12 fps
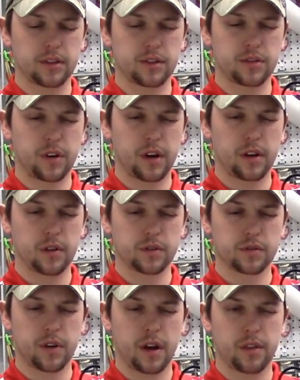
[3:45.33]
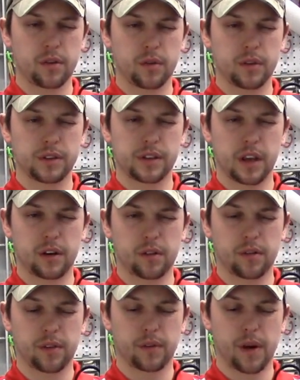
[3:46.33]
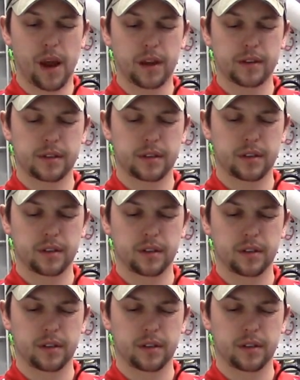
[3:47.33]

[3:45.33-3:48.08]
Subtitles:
the string goes right through the center of the rest.